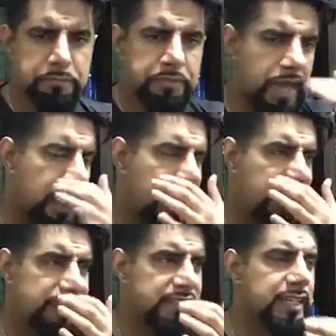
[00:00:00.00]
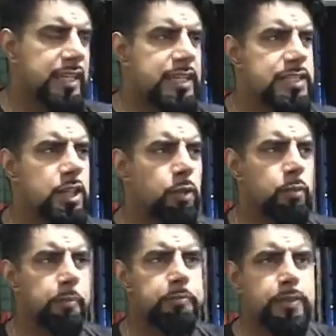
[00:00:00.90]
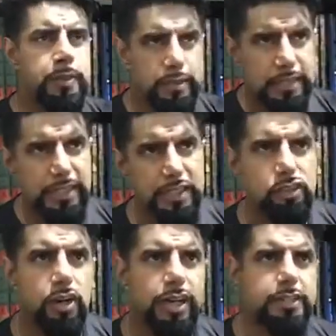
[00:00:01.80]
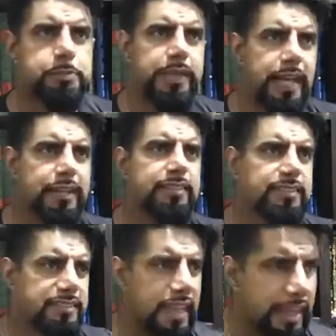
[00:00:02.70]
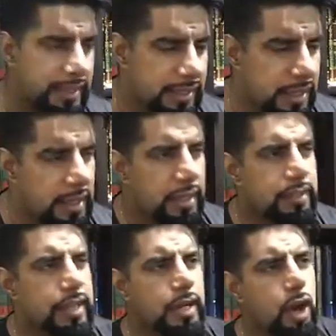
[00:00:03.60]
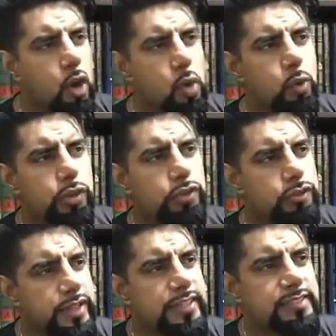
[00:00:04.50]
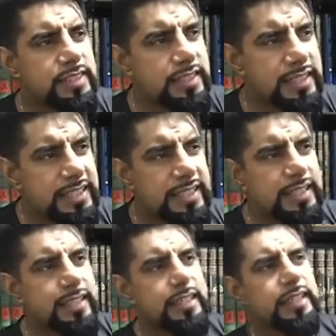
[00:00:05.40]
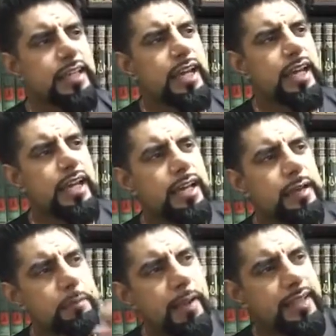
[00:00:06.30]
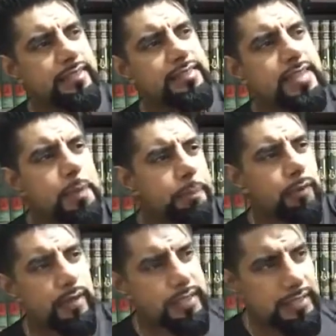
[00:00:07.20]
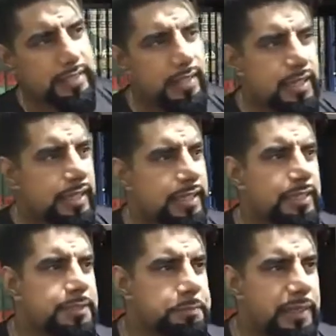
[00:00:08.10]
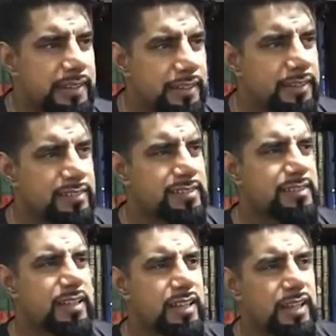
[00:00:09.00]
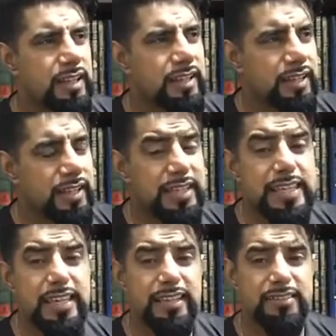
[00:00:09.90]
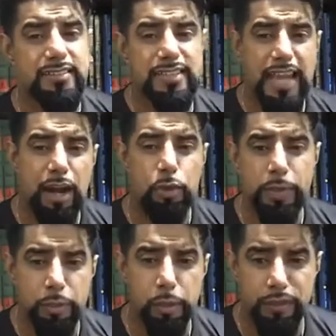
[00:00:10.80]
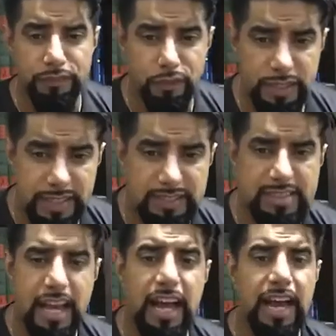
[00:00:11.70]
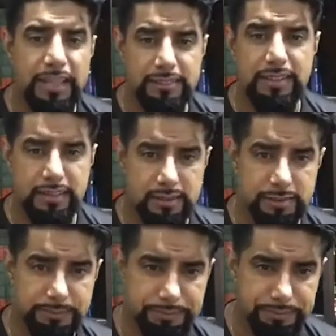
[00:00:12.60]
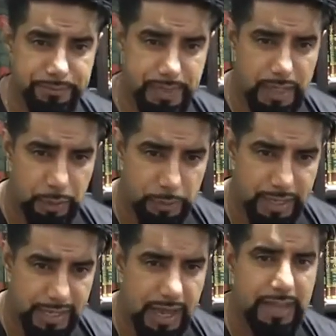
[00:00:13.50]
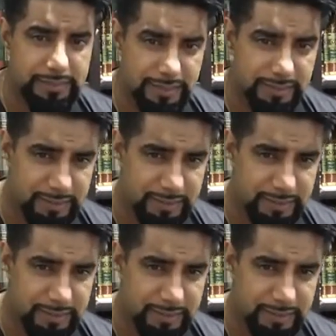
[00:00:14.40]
And so the Israelites began to say that, oh, the reason he uh, bathed separately is because uh, he is, the Arabic word for it is adar. Okay, Adar.